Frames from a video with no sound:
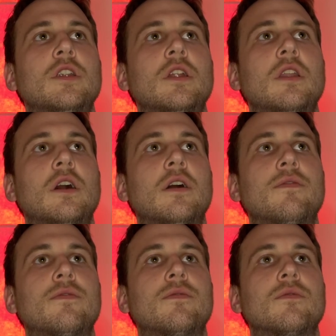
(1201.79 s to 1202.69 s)
enough
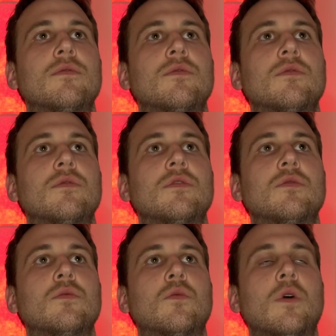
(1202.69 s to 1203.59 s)

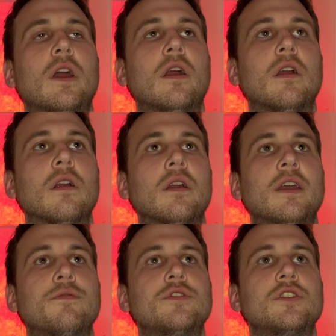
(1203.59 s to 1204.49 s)
where
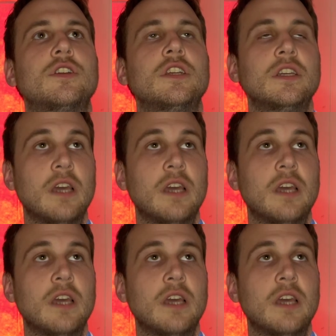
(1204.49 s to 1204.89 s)
if she